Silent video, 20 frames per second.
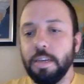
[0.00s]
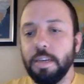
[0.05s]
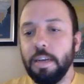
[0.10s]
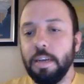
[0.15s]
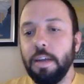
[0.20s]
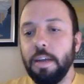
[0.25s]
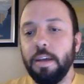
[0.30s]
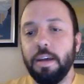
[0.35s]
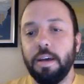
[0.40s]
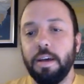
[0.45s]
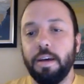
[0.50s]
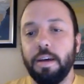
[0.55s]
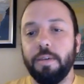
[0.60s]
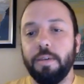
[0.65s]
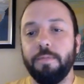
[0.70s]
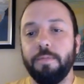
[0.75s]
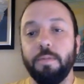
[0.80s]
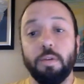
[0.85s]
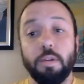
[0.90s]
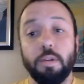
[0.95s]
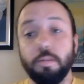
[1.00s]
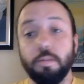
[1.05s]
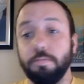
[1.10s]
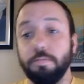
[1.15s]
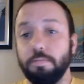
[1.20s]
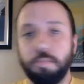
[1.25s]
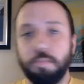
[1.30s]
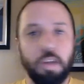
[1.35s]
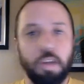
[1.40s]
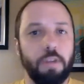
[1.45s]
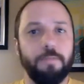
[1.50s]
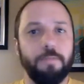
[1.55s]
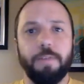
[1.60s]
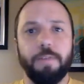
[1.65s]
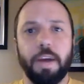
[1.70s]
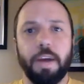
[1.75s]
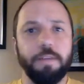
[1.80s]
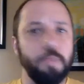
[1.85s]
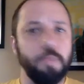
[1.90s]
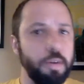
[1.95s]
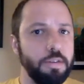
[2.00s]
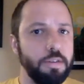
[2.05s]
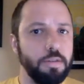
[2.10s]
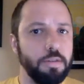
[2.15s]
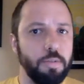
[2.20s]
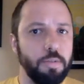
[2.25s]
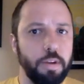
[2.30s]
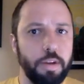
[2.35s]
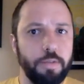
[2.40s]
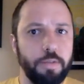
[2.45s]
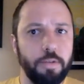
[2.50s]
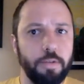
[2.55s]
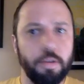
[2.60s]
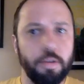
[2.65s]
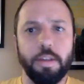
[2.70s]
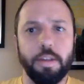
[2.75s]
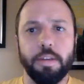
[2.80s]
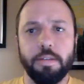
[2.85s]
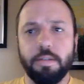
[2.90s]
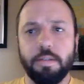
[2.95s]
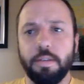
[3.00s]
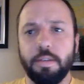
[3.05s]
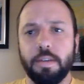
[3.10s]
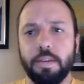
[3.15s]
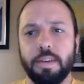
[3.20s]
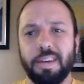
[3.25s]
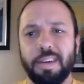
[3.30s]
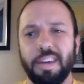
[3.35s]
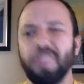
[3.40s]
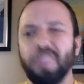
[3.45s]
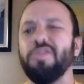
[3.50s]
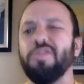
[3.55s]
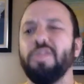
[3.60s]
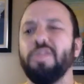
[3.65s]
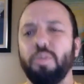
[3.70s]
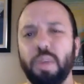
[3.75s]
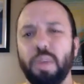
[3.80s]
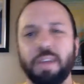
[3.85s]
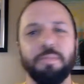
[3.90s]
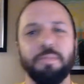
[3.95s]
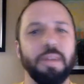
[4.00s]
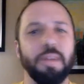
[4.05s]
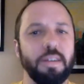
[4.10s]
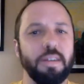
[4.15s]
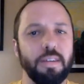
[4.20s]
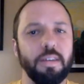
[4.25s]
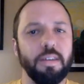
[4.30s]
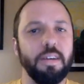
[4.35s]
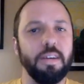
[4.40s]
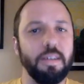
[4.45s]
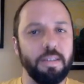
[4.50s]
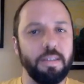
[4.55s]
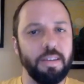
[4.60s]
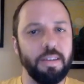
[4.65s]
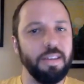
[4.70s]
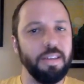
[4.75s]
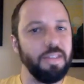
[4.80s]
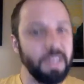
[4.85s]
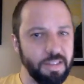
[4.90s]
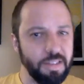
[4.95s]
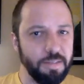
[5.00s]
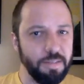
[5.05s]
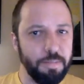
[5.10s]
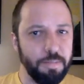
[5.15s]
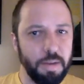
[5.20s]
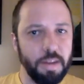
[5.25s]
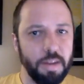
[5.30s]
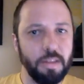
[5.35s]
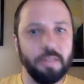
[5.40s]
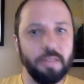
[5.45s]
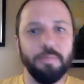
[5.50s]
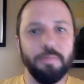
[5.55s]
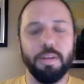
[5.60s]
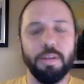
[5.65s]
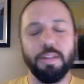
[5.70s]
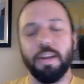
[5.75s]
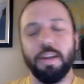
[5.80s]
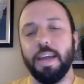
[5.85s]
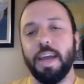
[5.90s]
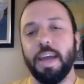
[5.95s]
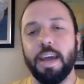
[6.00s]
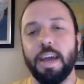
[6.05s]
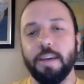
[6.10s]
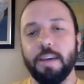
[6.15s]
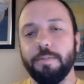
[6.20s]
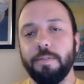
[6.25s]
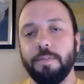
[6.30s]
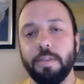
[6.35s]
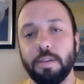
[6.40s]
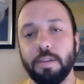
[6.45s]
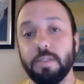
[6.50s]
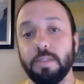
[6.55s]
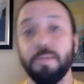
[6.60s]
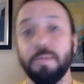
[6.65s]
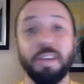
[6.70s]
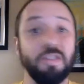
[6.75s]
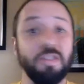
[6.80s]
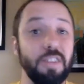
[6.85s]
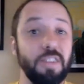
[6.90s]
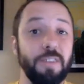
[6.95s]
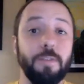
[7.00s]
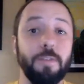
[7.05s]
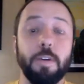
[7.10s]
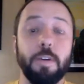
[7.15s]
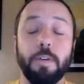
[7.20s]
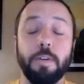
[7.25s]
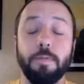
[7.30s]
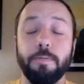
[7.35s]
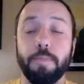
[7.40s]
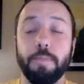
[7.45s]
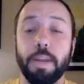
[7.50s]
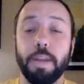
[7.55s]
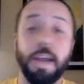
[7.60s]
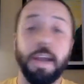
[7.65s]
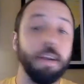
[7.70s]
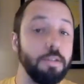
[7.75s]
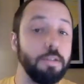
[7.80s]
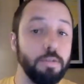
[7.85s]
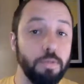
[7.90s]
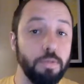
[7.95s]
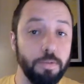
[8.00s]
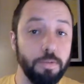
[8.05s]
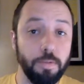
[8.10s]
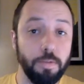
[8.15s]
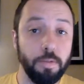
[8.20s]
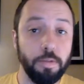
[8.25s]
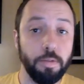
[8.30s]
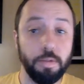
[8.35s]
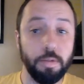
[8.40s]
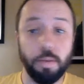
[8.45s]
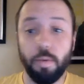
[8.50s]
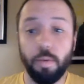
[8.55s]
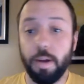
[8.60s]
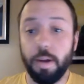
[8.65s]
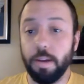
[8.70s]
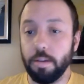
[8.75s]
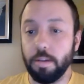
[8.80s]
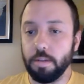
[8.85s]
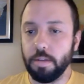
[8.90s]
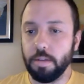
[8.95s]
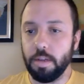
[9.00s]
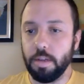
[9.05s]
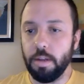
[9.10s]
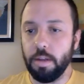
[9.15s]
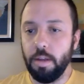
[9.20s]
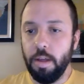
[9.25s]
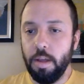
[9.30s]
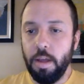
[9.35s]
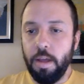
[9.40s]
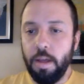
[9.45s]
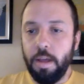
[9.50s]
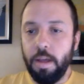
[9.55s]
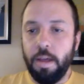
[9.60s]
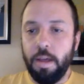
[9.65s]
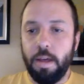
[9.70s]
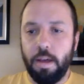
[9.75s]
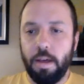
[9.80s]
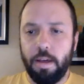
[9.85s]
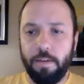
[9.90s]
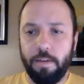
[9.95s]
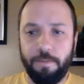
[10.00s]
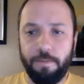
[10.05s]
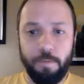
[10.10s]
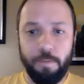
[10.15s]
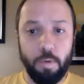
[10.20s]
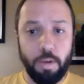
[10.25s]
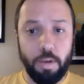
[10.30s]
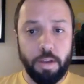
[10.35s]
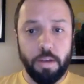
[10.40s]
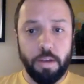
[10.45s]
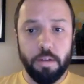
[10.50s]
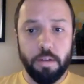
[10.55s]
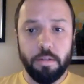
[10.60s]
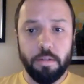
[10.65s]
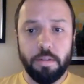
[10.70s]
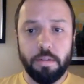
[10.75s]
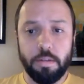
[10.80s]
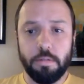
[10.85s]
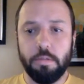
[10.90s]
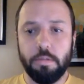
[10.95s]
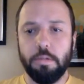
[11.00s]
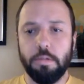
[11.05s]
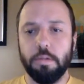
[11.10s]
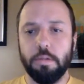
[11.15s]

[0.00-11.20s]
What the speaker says: for 5 weeks or whatever it is, I usually recommend at least a month and a half, especially if you've been out of school for a while. You said 4 years? Ooh.